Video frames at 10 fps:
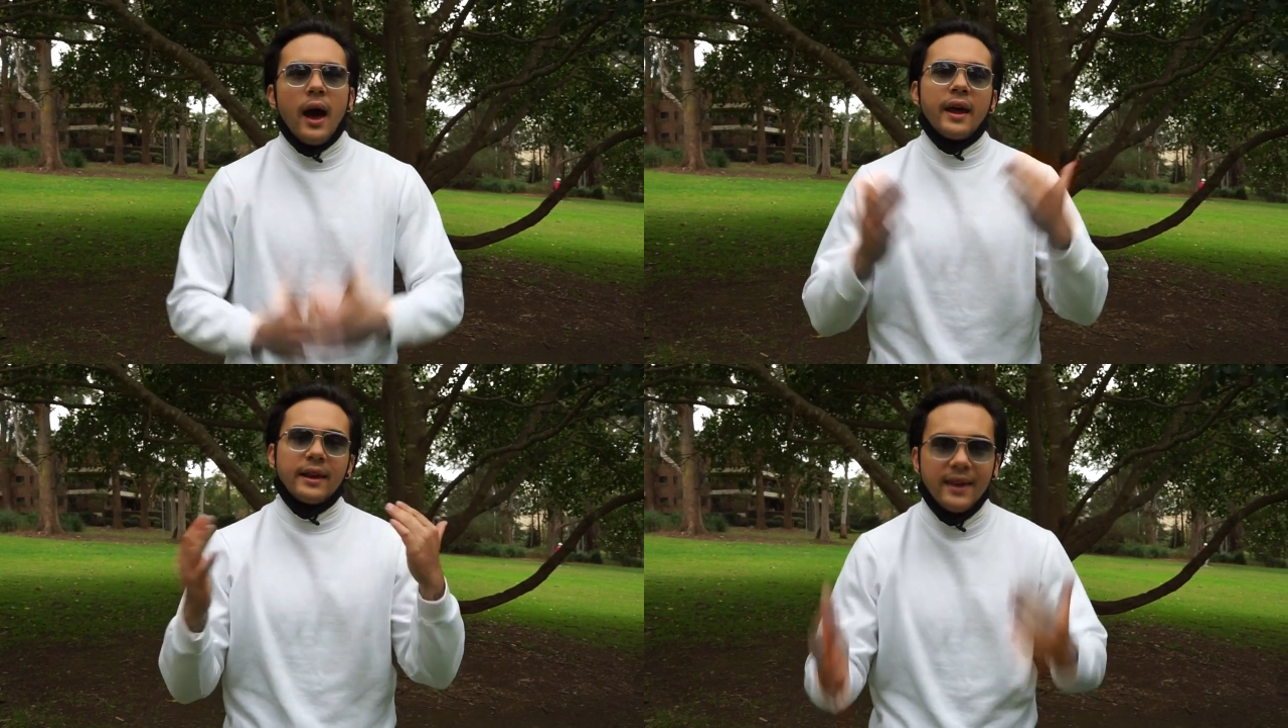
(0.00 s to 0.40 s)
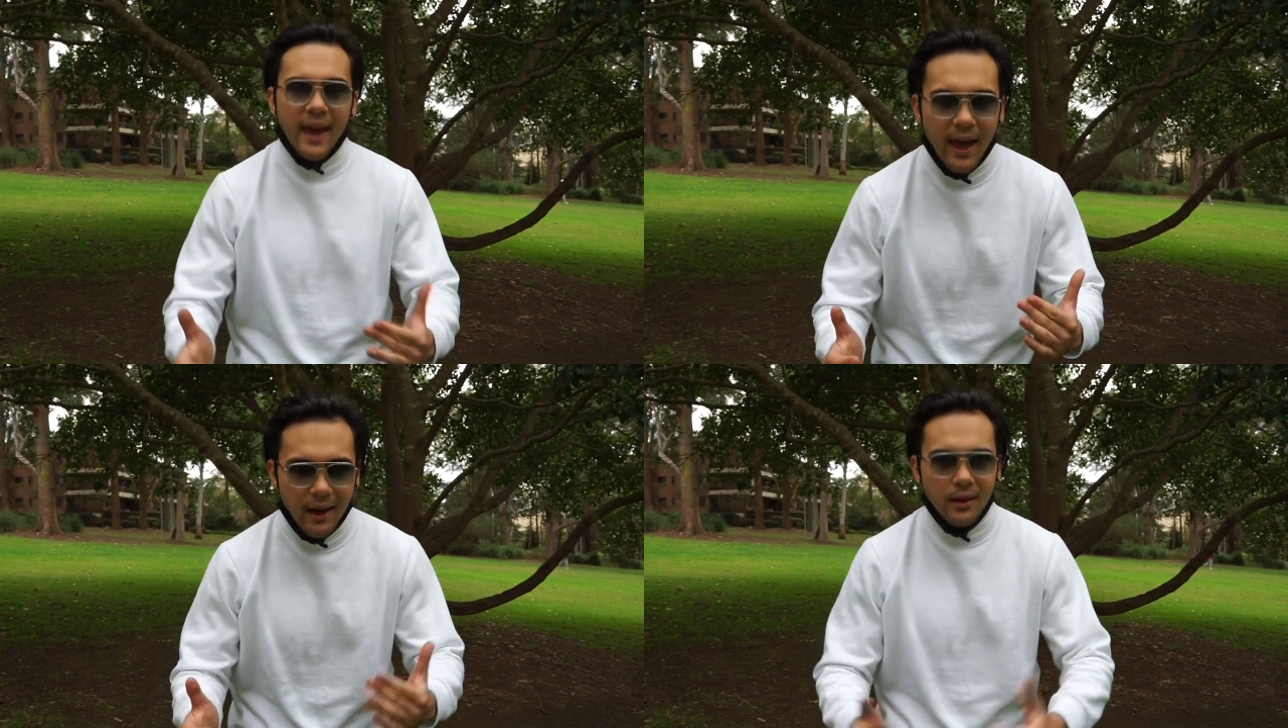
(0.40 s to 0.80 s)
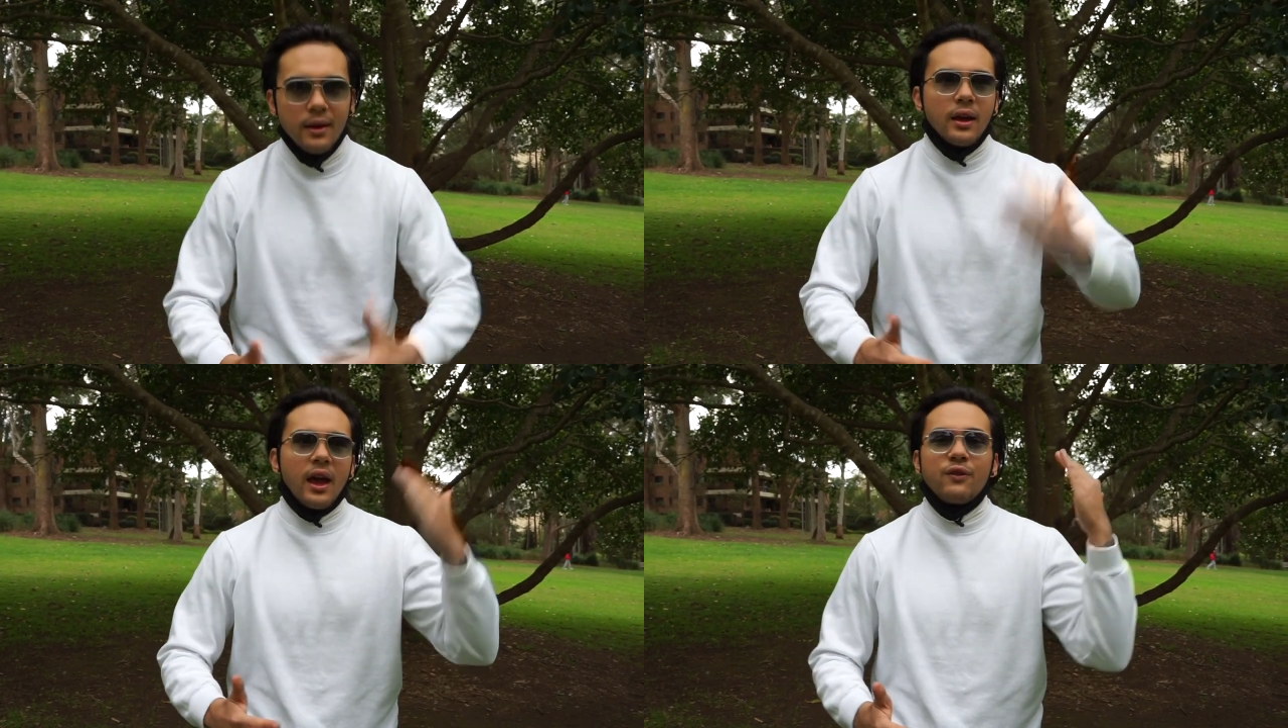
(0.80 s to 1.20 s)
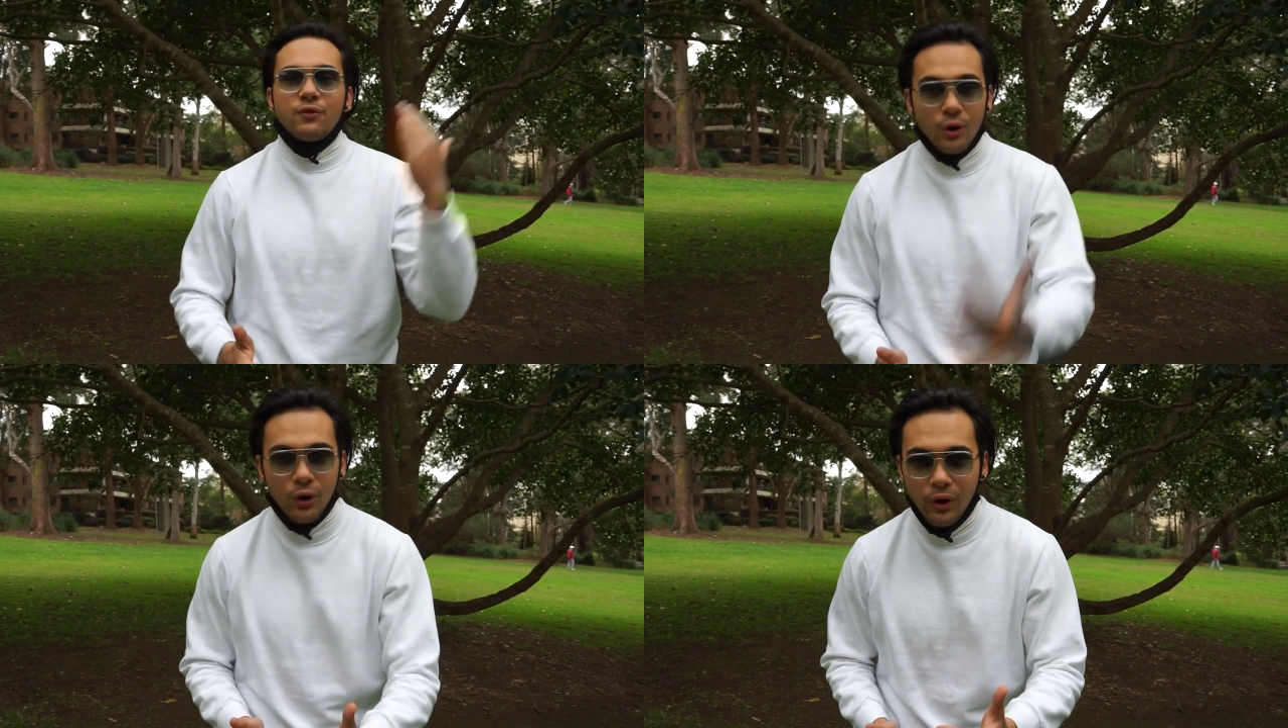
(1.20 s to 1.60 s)
And again, if
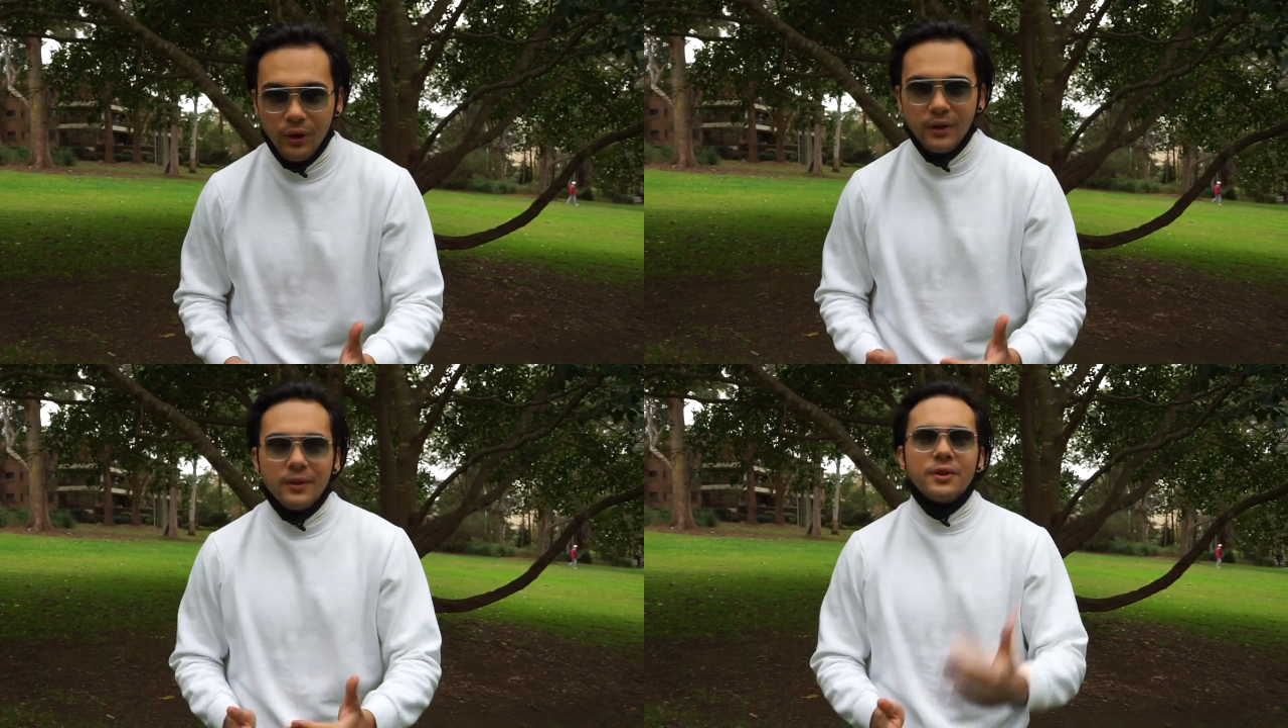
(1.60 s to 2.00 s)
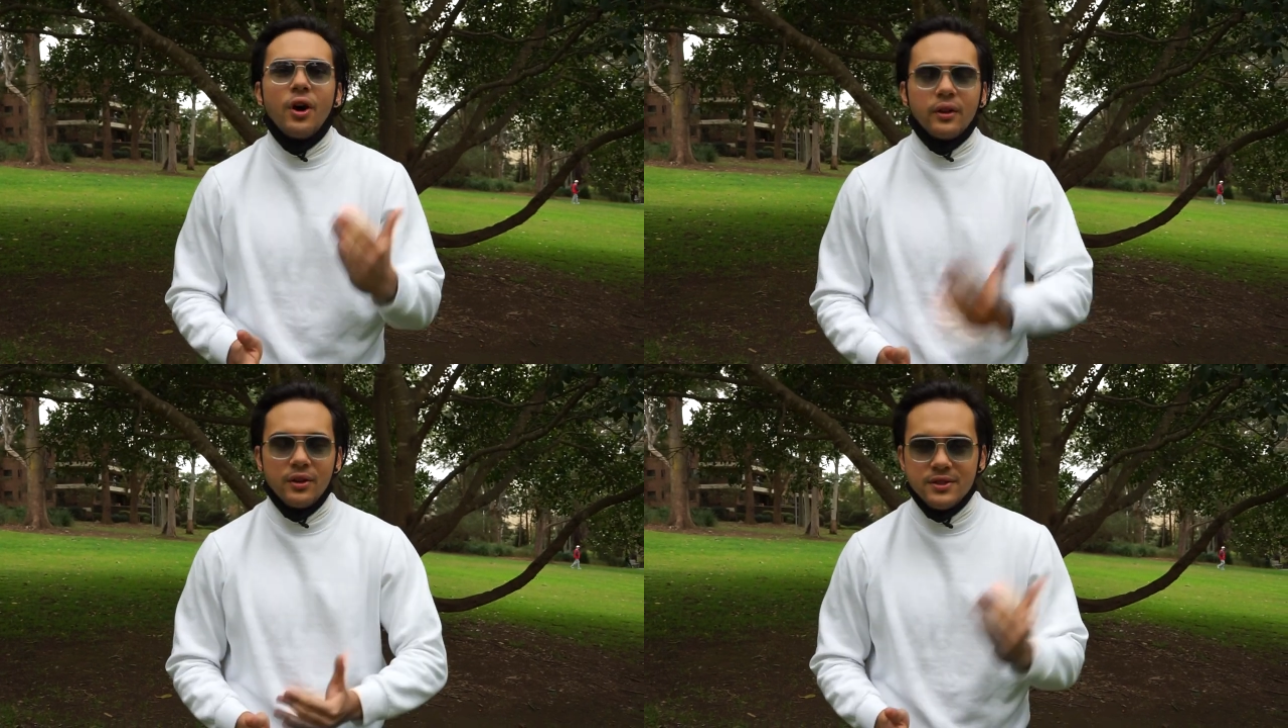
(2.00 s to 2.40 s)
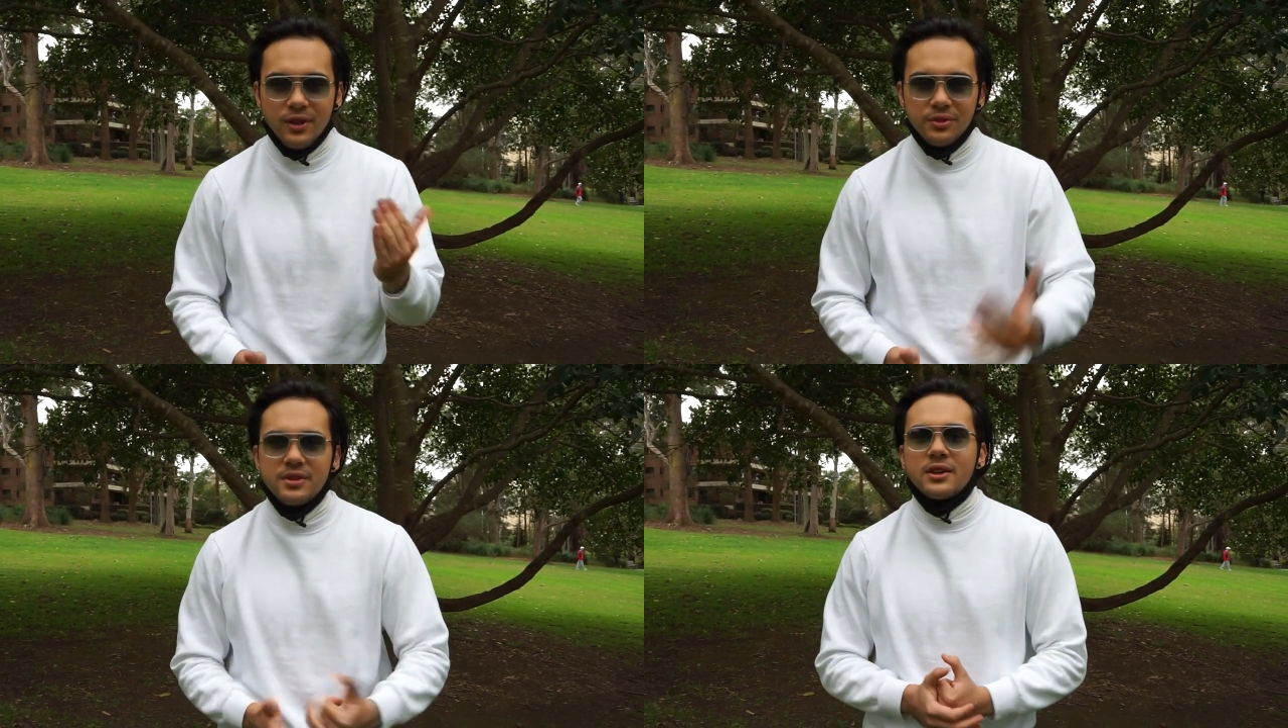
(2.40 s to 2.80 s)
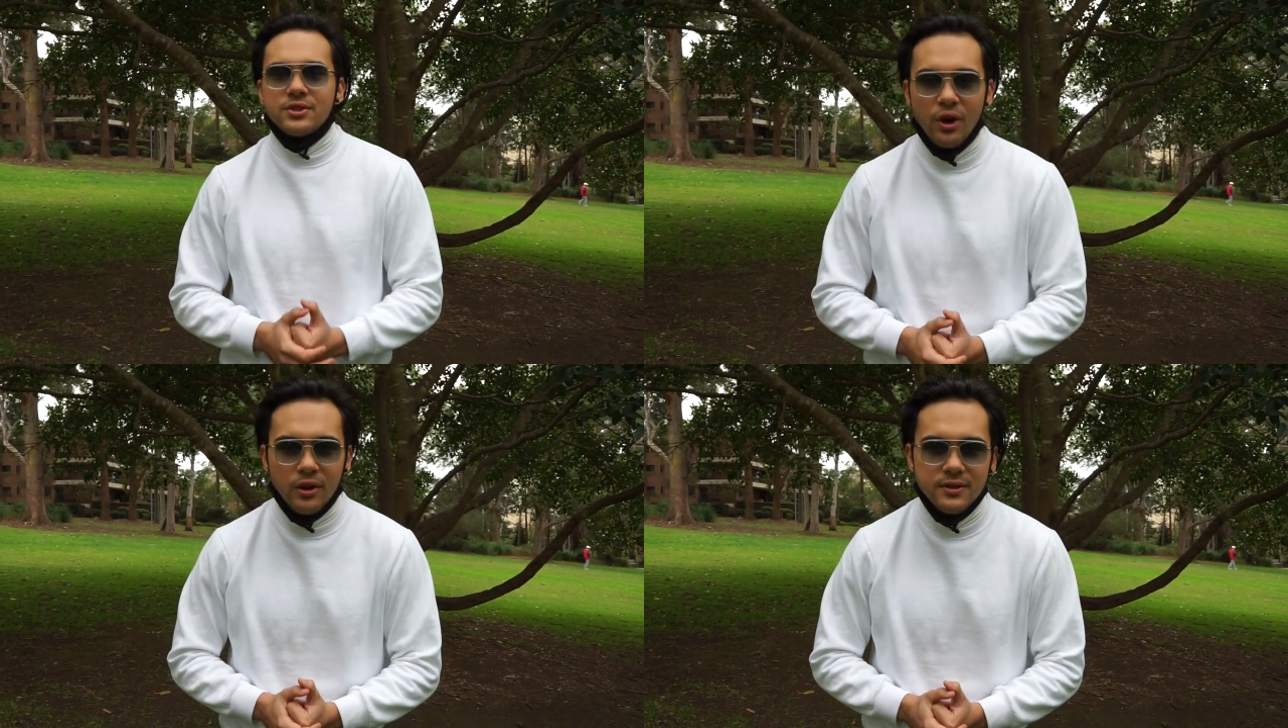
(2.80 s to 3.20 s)
you're not consulting a
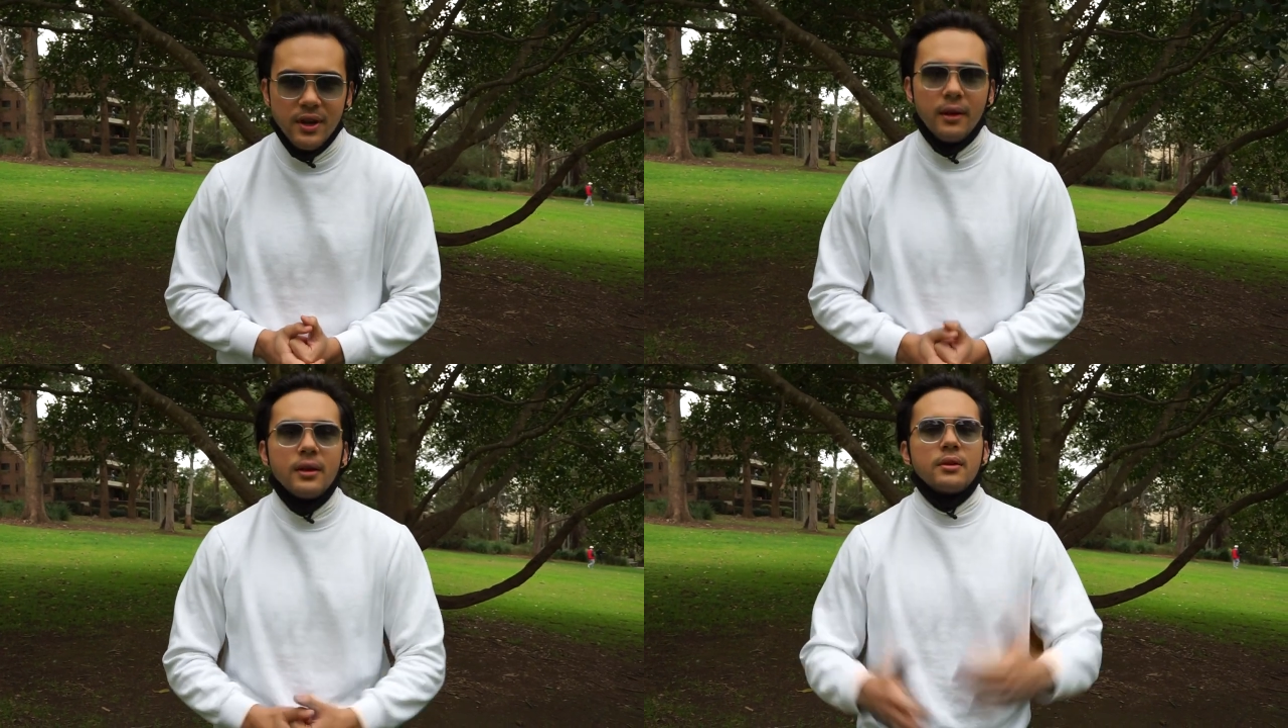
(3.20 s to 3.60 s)
doctor,